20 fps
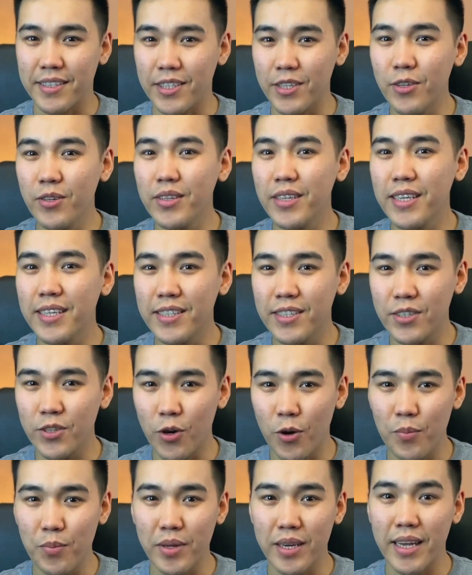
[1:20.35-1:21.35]
you'll need to
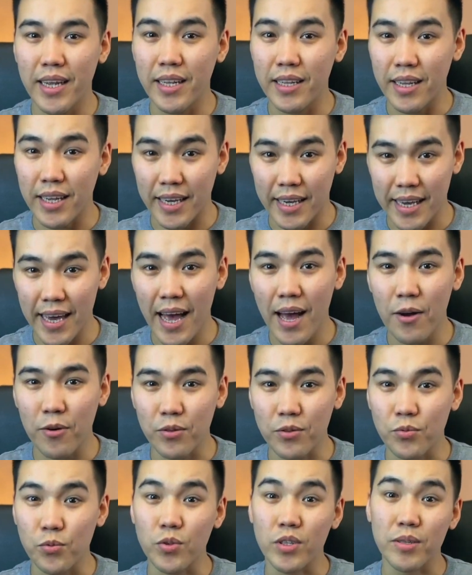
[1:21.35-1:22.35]
open an
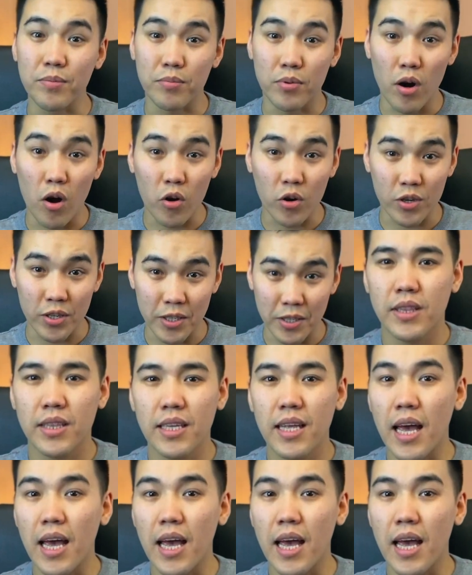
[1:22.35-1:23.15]
account with a broker.